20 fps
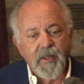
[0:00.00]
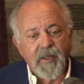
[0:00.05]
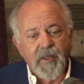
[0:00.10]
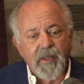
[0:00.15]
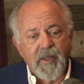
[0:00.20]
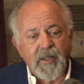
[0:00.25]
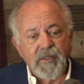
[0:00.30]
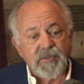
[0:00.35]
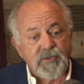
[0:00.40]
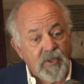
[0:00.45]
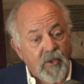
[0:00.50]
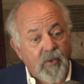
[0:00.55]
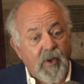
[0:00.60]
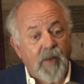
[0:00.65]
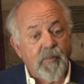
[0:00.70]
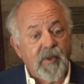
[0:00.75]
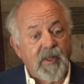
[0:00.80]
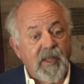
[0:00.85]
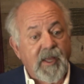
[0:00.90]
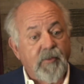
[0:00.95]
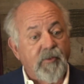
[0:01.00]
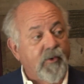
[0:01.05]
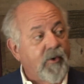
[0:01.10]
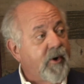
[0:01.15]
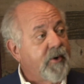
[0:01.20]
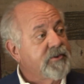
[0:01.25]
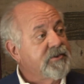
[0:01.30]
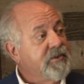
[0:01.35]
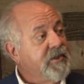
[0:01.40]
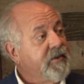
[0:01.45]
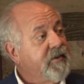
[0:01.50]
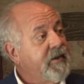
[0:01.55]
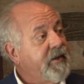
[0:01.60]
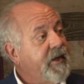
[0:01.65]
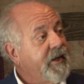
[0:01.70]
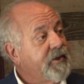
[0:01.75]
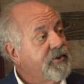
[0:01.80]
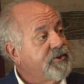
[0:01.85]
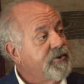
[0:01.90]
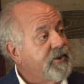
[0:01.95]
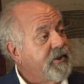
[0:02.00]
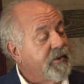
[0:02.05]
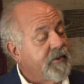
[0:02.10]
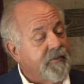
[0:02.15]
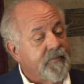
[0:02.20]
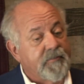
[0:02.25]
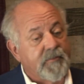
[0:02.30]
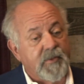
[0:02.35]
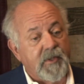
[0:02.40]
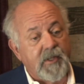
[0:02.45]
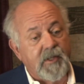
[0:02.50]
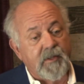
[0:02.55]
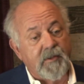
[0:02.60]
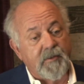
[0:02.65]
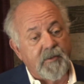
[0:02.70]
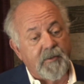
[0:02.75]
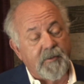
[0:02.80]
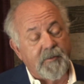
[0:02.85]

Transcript: And so I became their auctioneer the next year. And